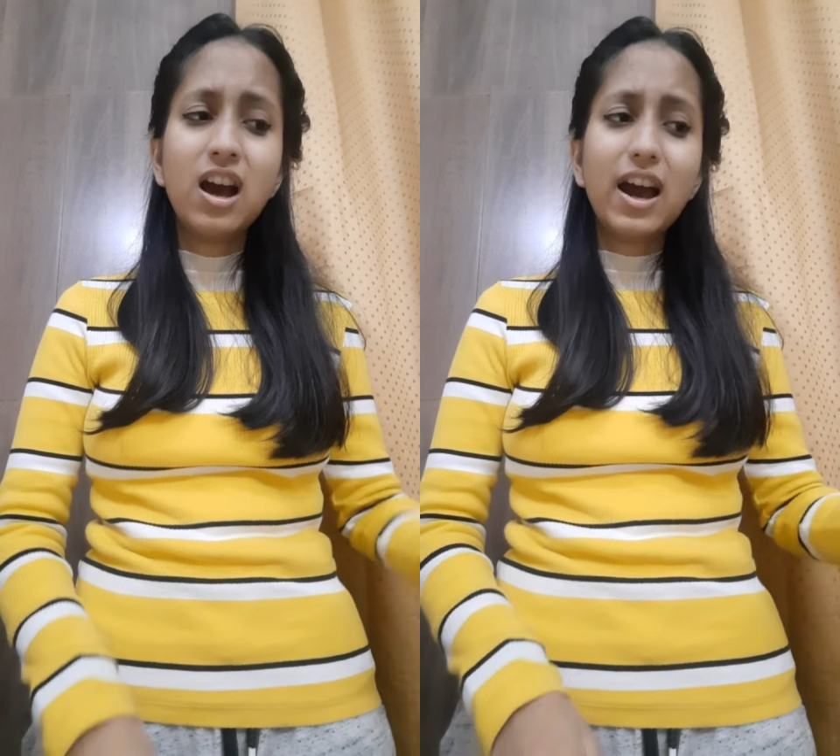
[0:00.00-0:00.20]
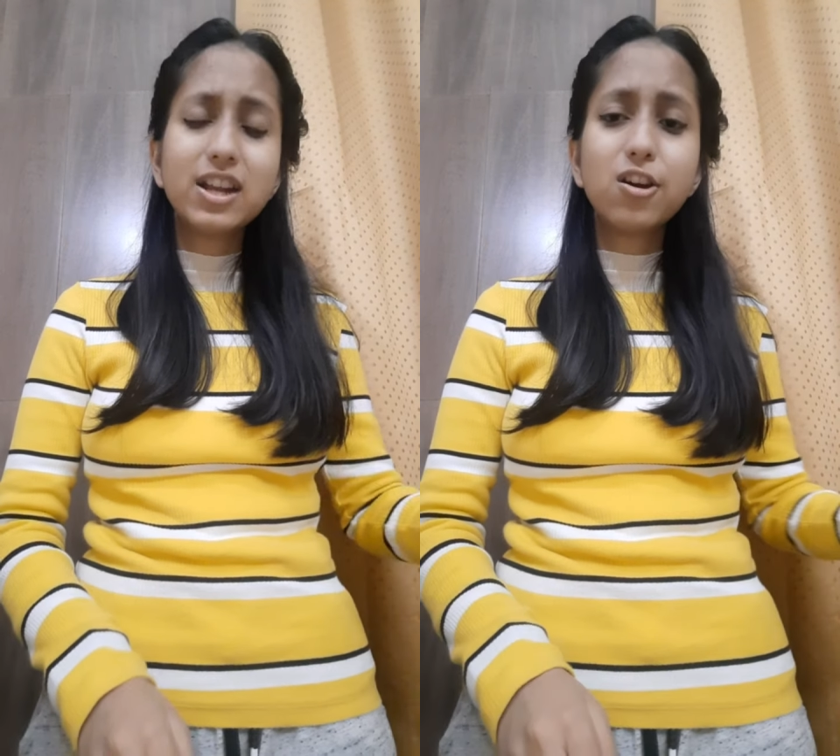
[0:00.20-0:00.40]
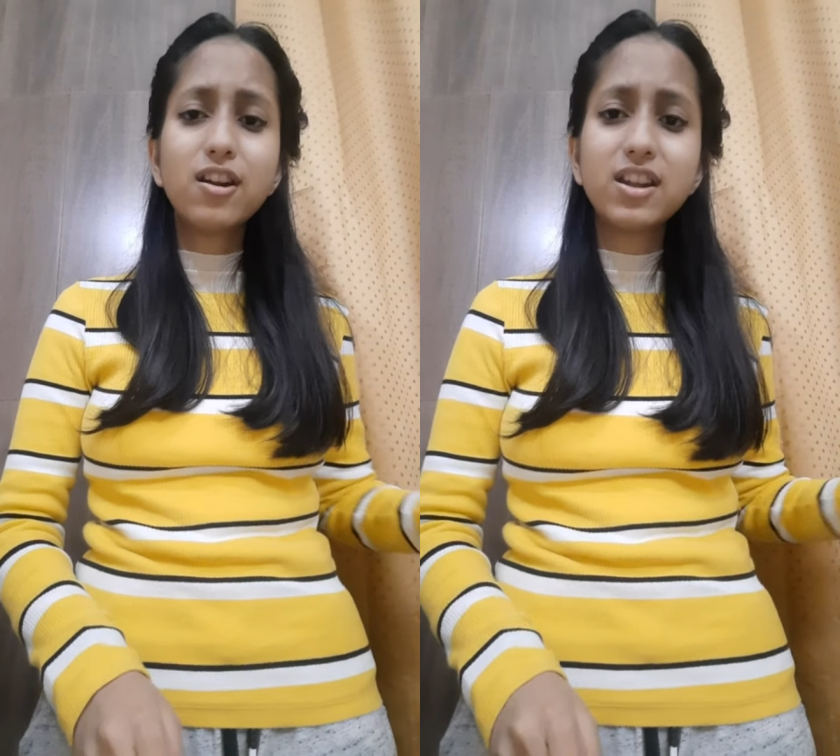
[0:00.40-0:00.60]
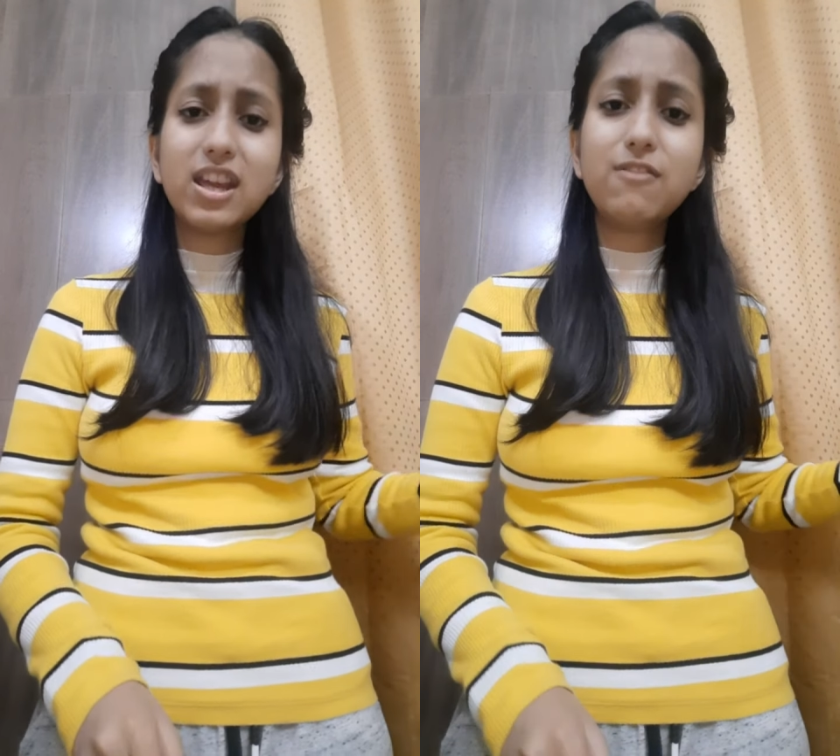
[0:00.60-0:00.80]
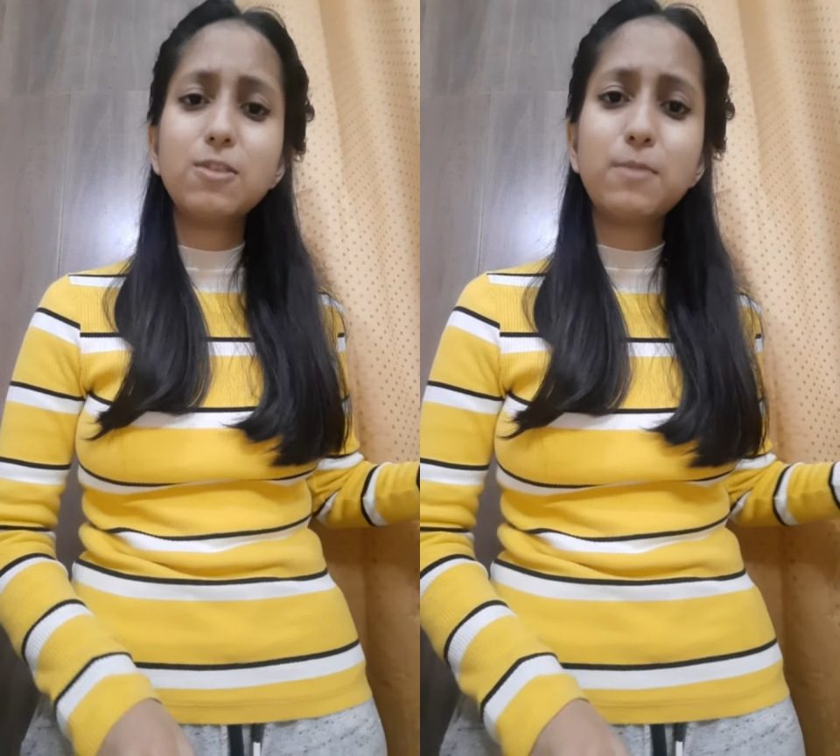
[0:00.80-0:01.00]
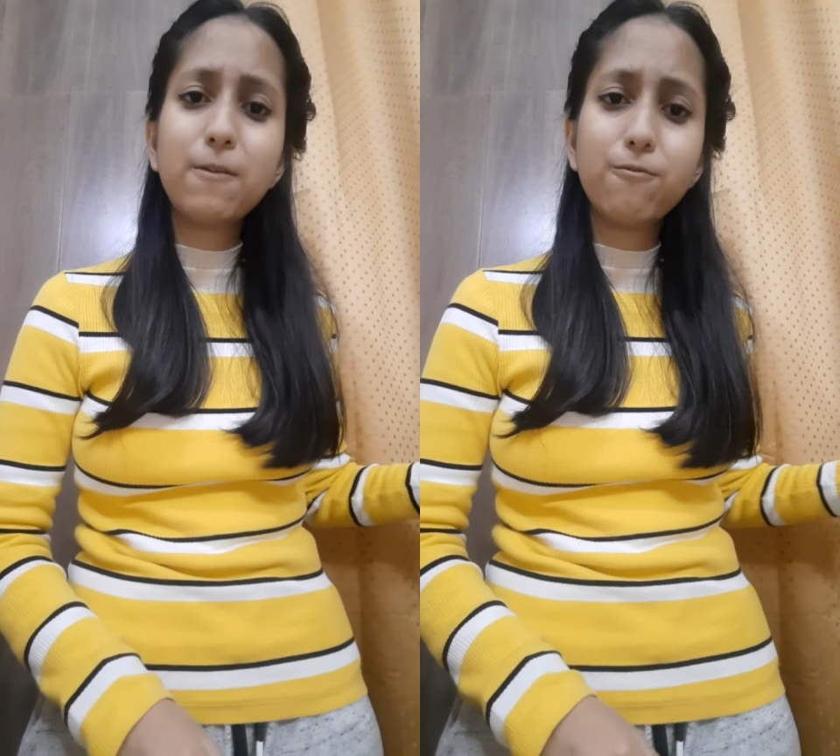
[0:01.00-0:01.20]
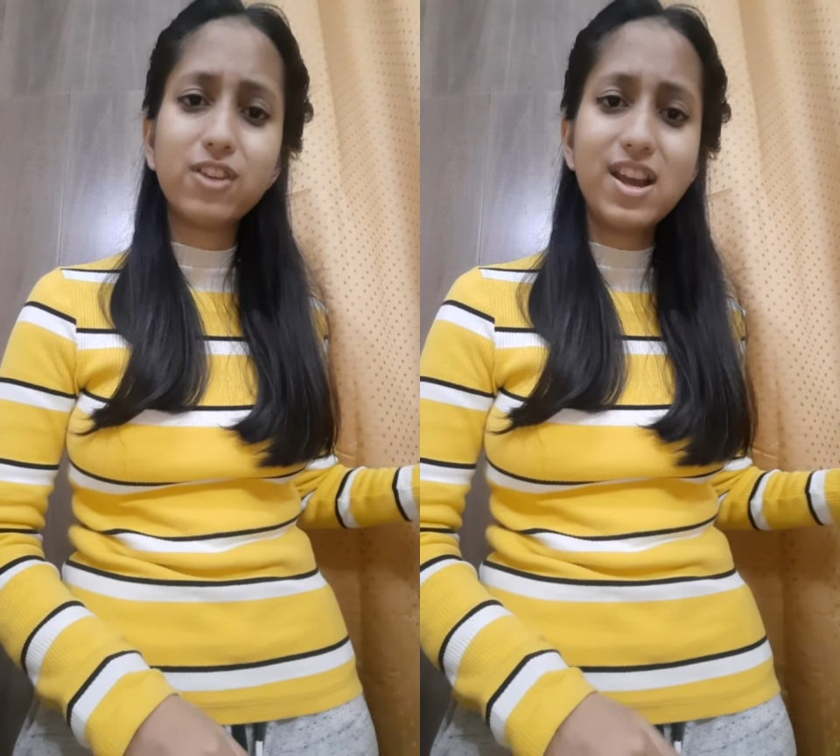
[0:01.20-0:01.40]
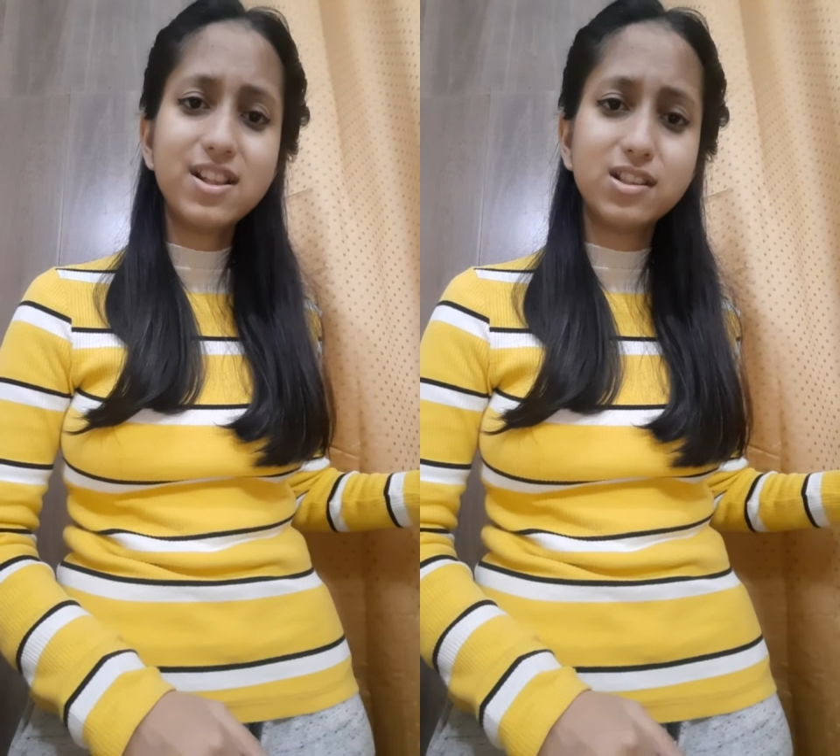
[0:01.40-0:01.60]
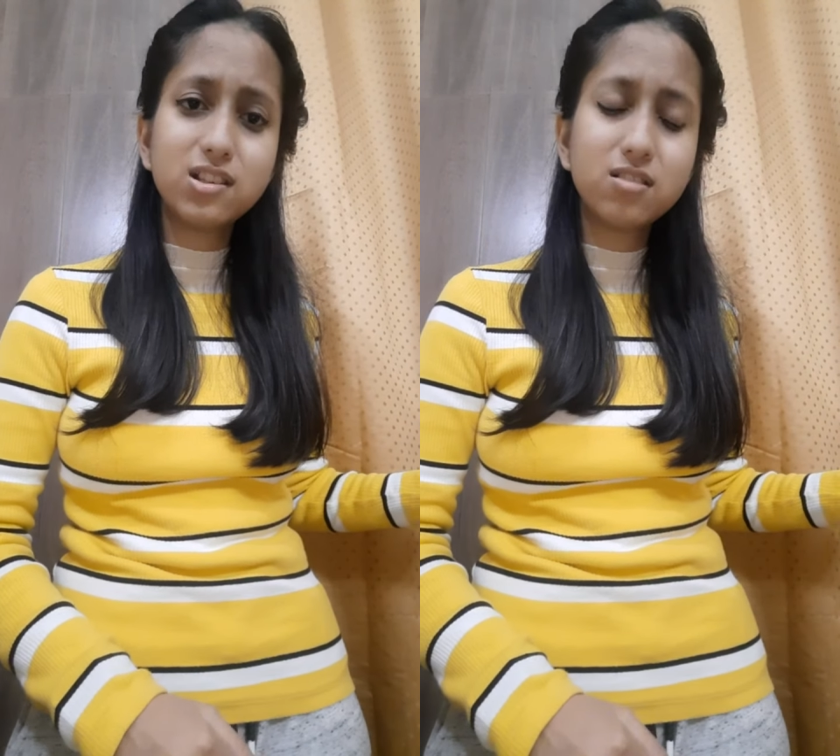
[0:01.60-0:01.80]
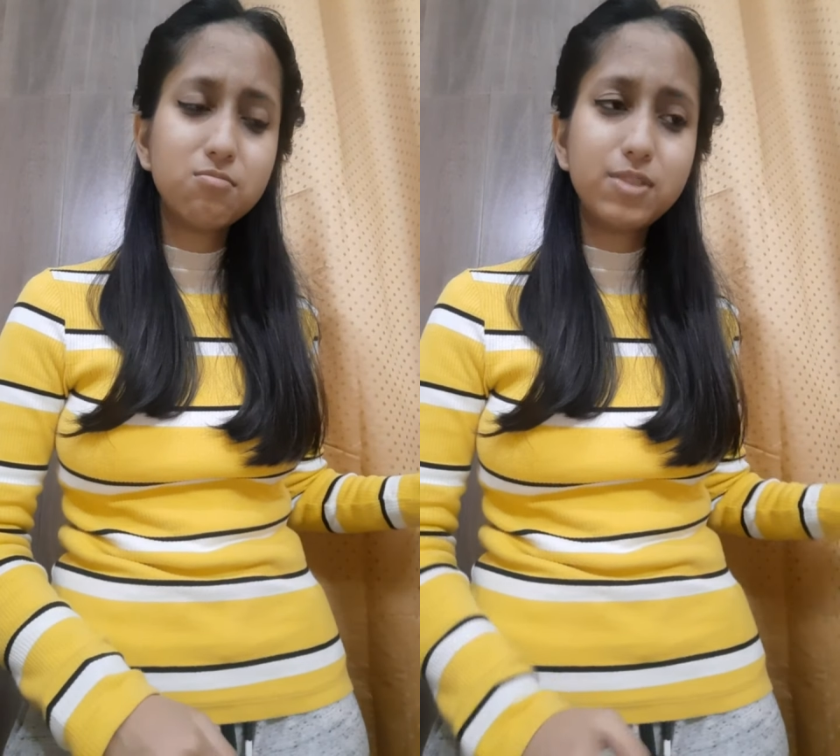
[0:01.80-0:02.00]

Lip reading: I thought they were my friends,